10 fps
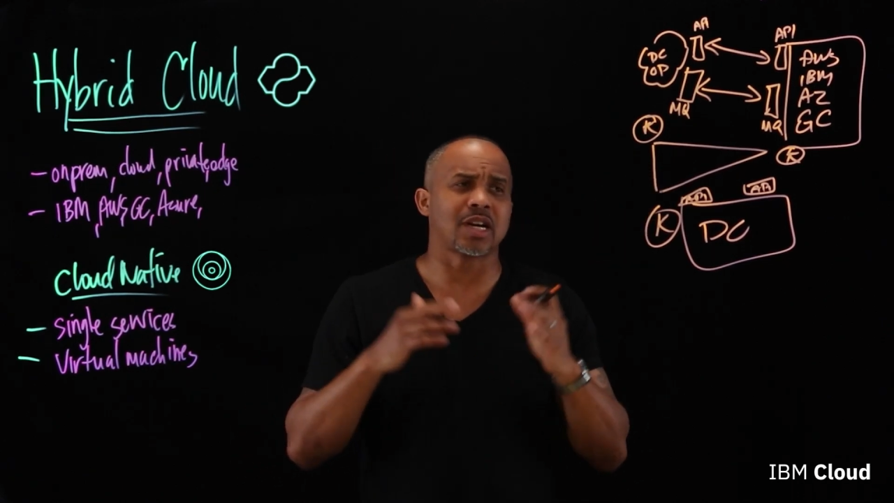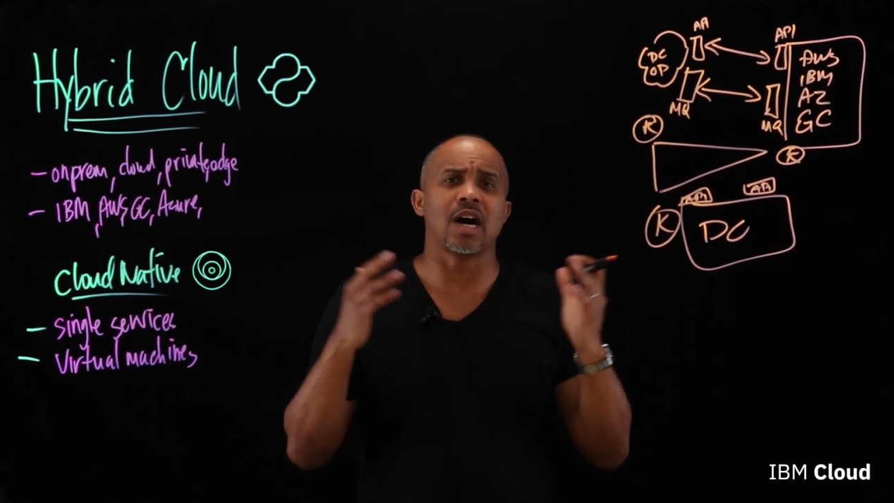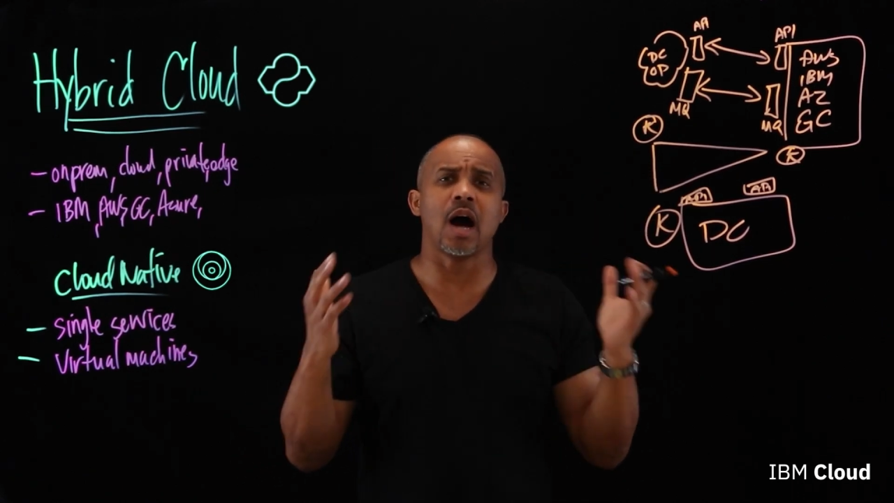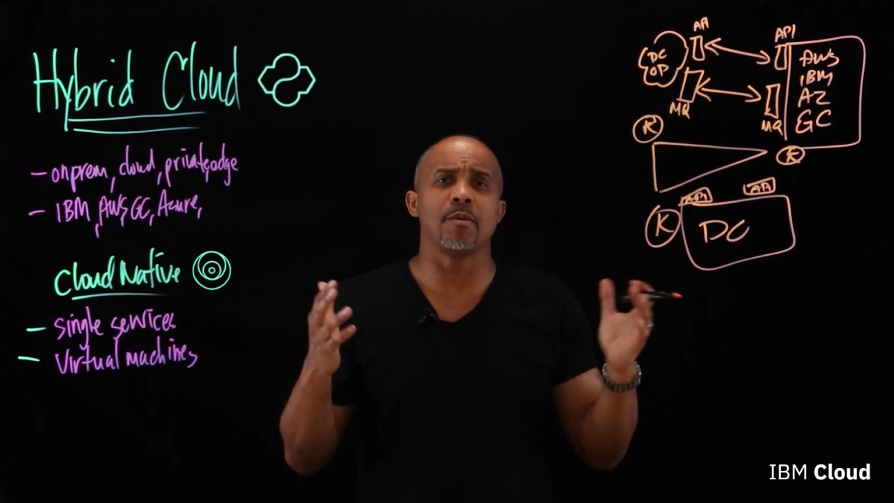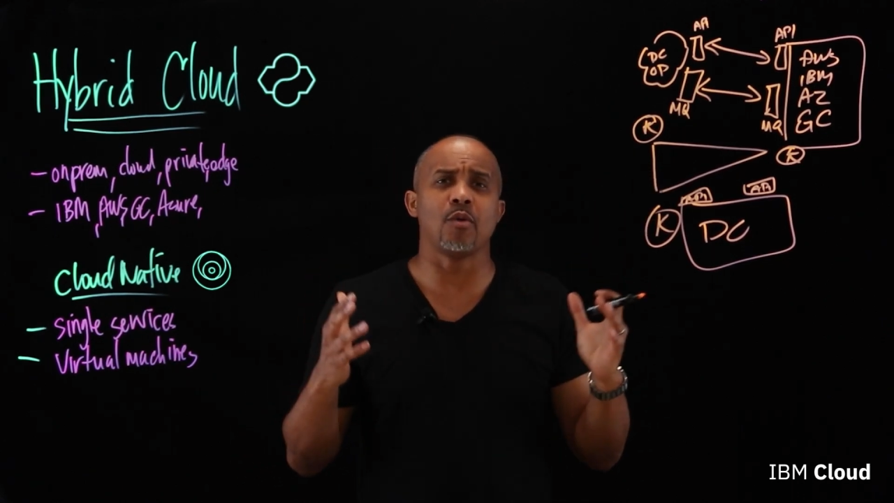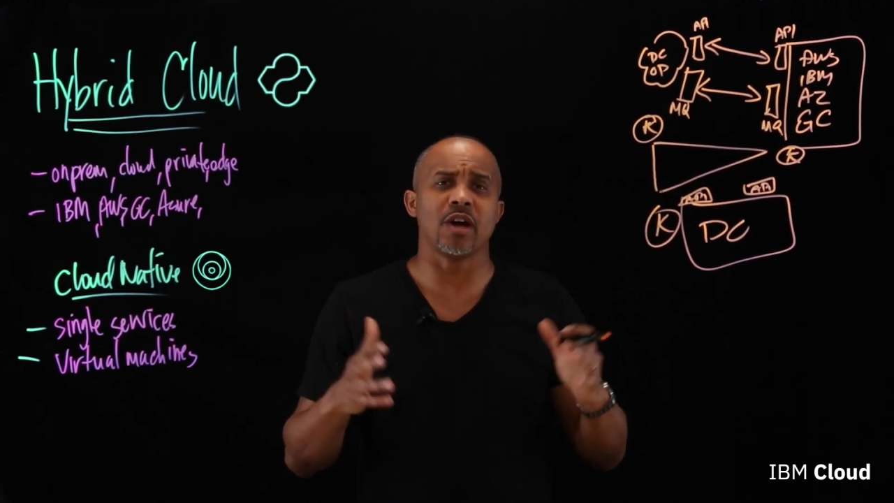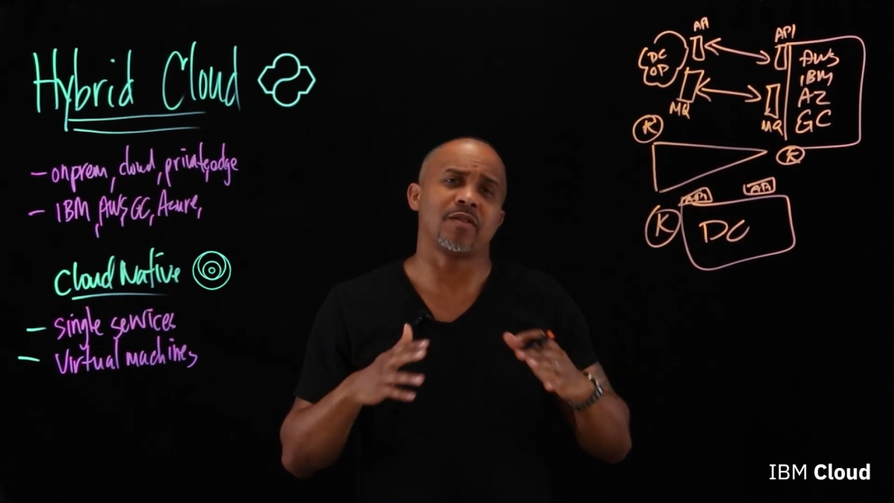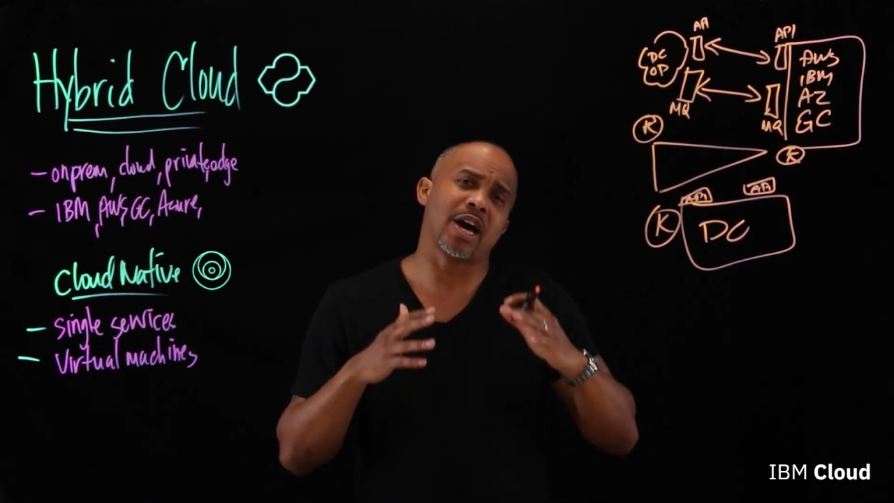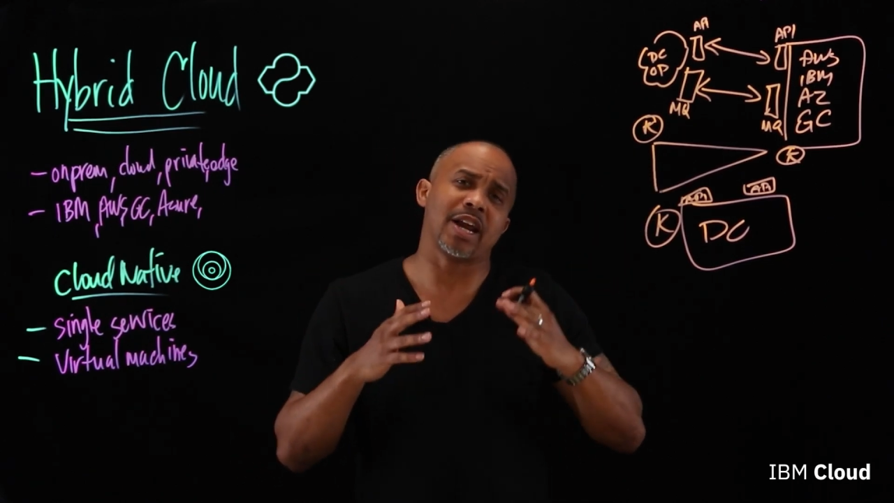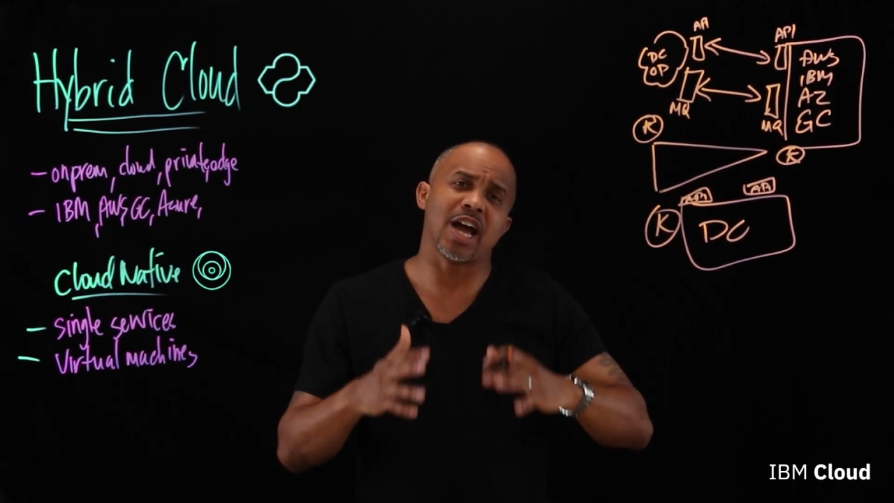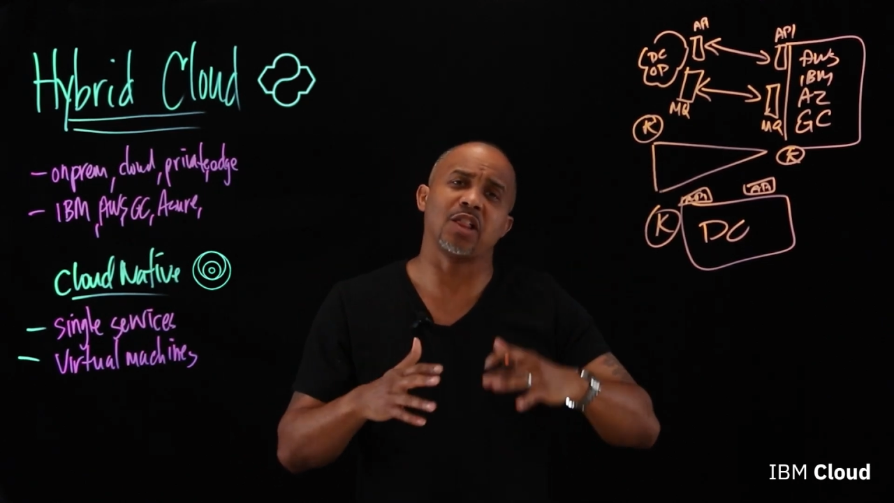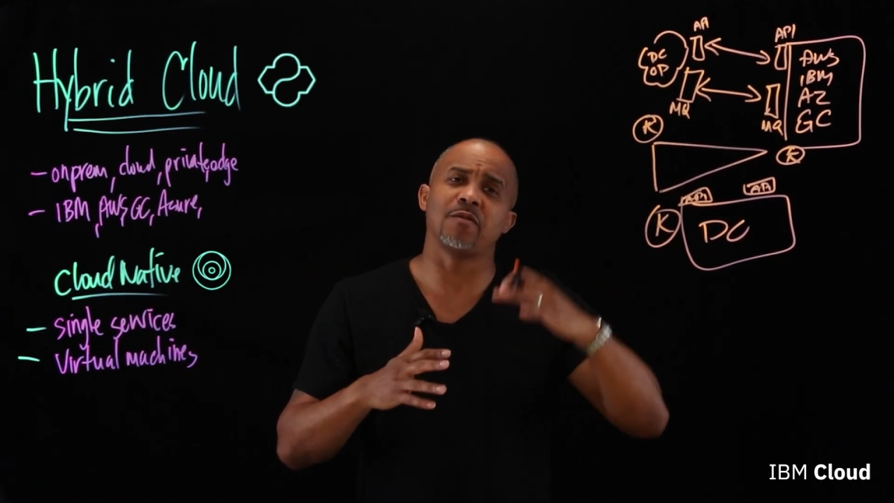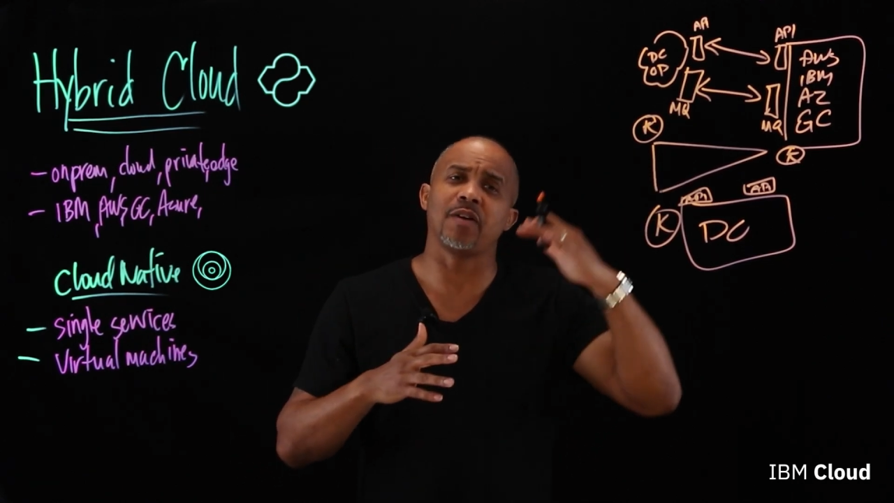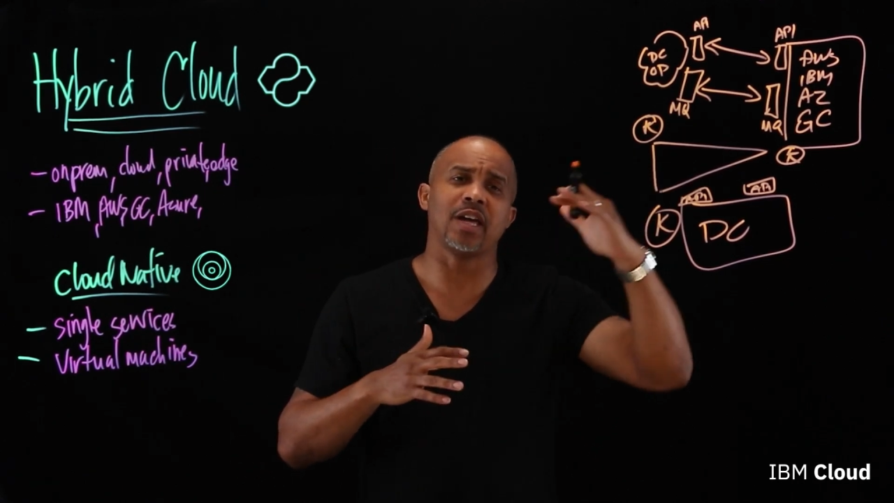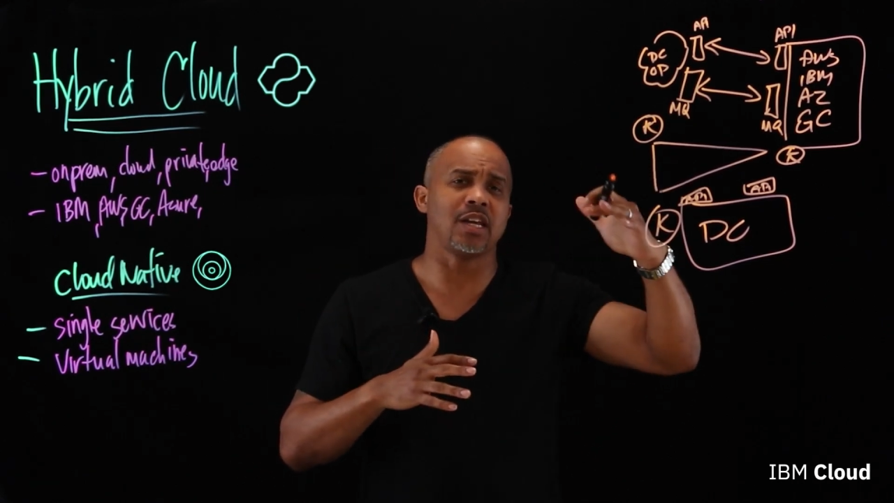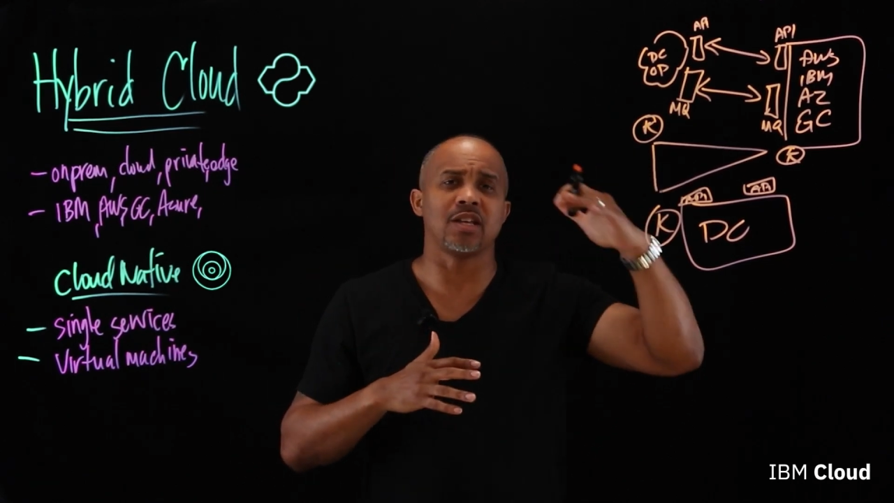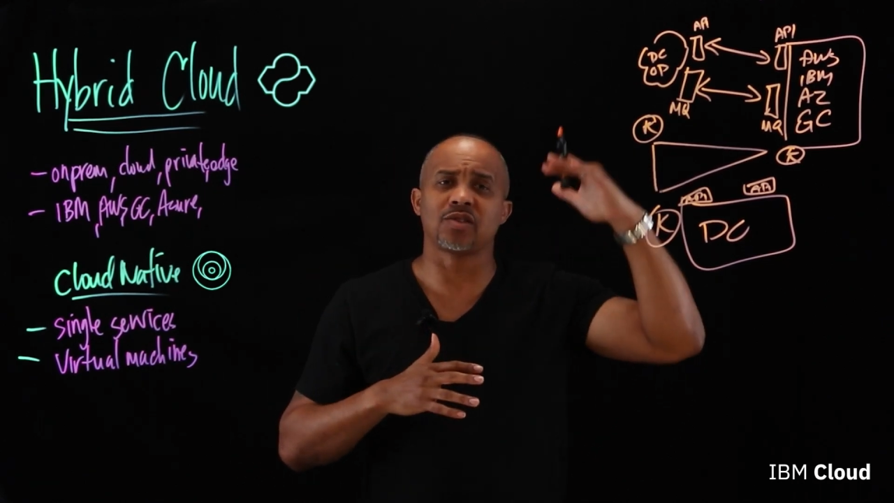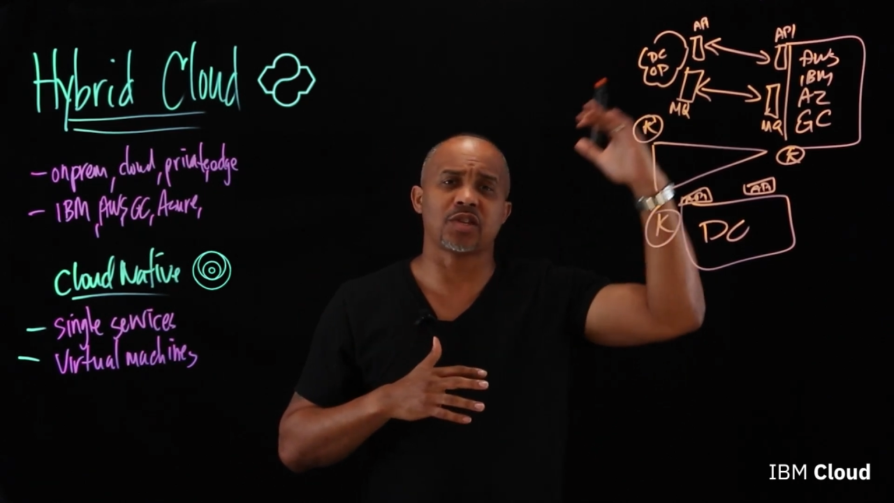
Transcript: common way of kind of elevating and